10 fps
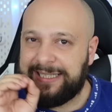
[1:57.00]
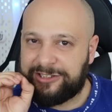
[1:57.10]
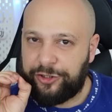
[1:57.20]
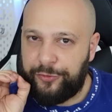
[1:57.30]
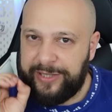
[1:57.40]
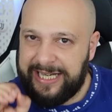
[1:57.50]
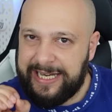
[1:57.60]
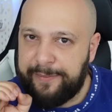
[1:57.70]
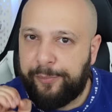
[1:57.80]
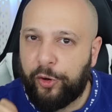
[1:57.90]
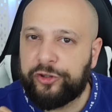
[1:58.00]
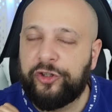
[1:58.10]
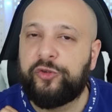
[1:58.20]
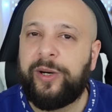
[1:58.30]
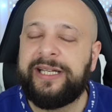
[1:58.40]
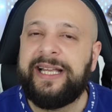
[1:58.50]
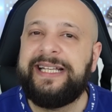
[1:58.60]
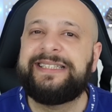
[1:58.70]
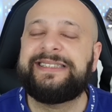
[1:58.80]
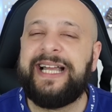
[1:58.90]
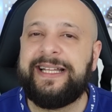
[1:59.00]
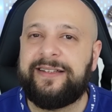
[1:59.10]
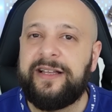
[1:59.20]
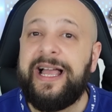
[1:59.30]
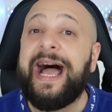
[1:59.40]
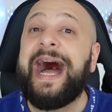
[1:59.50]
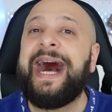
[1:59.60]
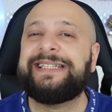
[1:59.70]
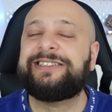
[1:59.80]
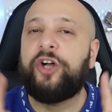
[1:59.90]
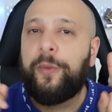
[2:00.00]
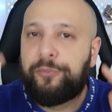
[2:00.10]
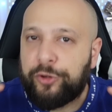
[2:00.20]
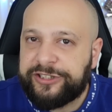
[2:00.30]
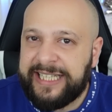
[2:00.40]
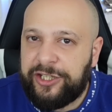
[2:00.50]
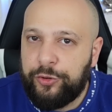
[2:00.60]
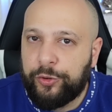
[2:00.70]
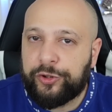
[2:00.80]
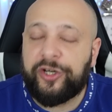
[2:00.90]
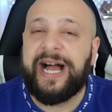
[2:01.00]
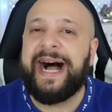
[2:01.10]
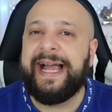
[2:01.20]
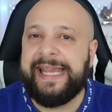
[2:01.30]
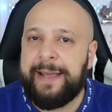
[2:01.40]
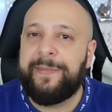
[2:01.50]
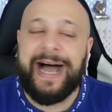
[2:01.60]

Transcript: that's a really important one, he said, as a prosecutor, I am